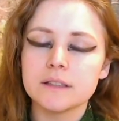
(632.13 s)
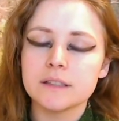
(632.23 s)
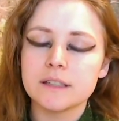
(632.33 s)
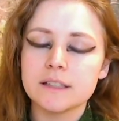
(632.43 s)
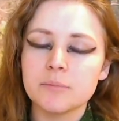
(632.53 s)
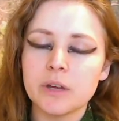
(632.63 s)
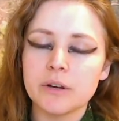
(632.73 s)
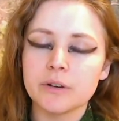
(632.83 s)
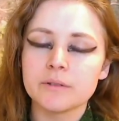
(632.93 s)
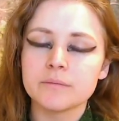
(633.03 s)

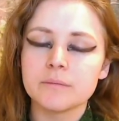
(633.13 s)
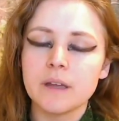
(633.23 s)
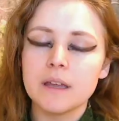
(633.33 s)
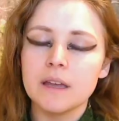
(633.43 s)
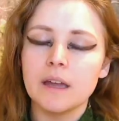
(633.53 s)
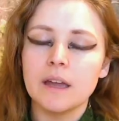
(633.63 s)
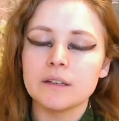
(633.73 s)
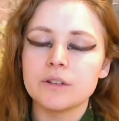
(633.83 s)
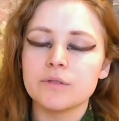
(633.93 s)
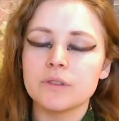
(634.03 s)
disappear,
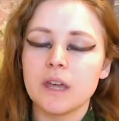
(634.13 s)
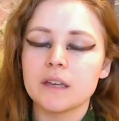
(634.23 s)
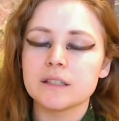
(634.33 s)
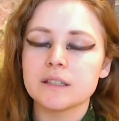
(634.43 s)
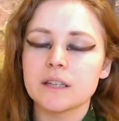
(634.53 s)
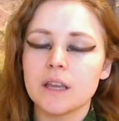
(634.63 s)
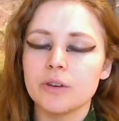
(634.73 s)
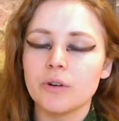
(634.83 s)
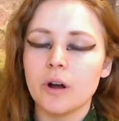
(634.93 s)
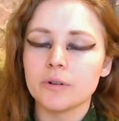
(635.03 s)
and note that
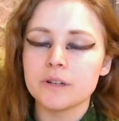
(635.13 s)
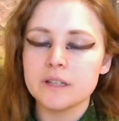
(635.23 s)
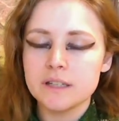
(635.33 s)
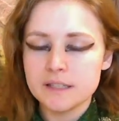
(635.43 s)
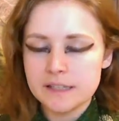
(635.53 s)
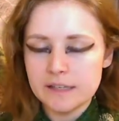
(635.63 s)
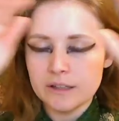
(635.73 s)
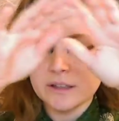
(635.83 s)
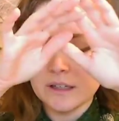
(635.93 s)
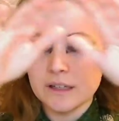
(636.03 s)
your aura is
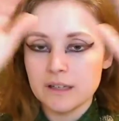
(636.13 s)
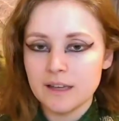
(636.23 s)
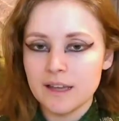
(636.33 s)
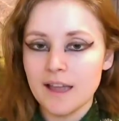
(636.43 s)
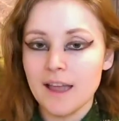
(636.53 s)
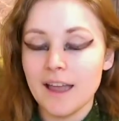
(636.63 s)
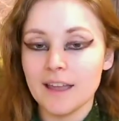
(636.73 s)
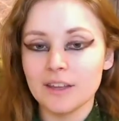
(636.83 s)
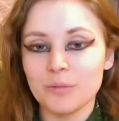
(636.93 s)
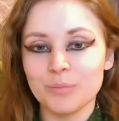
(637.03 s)
sealed
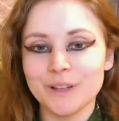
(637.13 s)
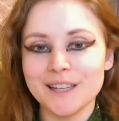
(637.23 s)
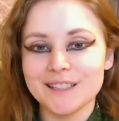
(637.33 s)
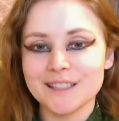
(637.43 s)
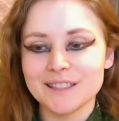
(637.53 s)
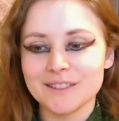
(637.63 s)
and complete.